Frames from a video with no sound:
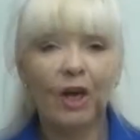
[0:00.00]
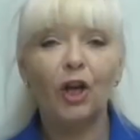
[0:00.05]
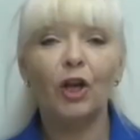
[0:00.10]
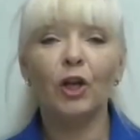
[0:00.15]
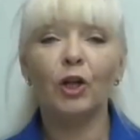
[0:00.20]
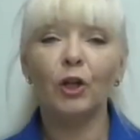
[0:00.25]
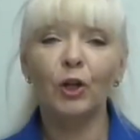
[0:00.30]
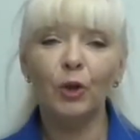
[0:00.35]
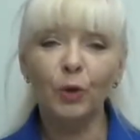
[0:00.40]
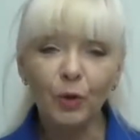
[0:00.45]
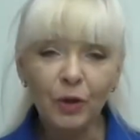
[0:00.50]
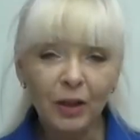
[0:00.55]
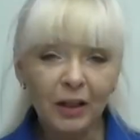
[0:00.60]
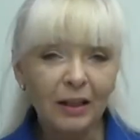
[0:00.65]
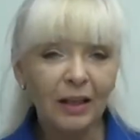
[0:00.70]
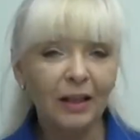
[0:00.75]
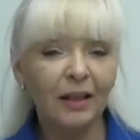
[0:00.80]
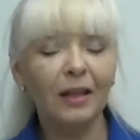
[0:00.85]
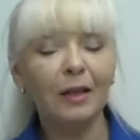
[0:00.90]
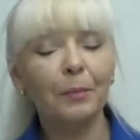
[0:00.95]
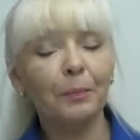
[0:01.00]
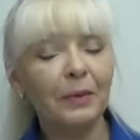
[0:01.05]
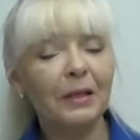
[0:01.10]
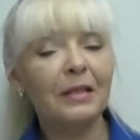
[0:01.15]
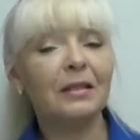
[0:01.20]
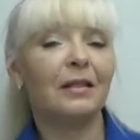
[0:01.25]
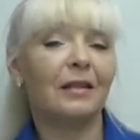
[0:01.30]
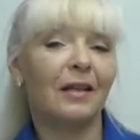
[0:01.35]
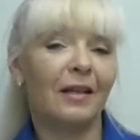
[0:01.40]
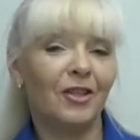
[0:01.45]
There is a
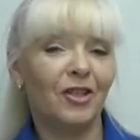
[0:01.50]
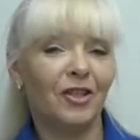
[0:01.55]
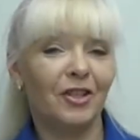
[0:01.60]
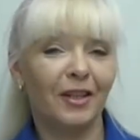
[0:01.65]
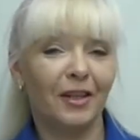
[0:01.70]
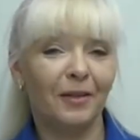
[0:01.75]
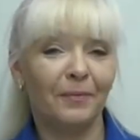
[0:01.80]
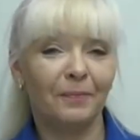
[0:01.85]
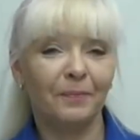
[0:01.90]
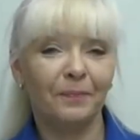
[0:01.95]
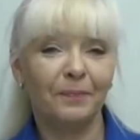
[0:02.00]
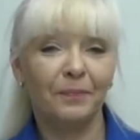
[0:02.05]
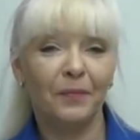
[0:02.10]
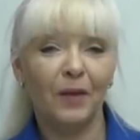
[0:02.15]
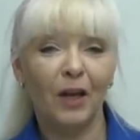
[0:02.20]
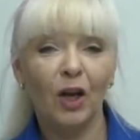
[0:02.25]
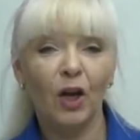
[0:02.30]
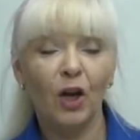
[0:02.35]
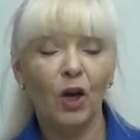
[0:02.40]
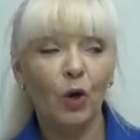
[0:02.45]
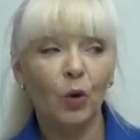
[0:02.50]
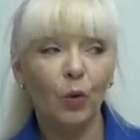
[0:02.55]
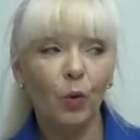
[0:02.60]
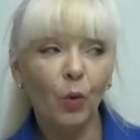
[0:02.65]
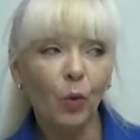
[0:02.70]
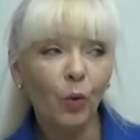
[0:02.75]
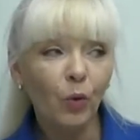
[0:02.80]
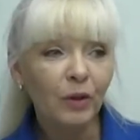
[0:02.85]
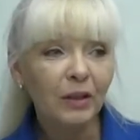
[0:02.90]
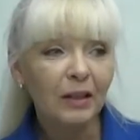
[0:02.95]
lightweight and
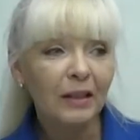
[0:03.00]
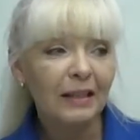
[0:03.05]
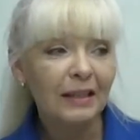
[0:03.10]
transparent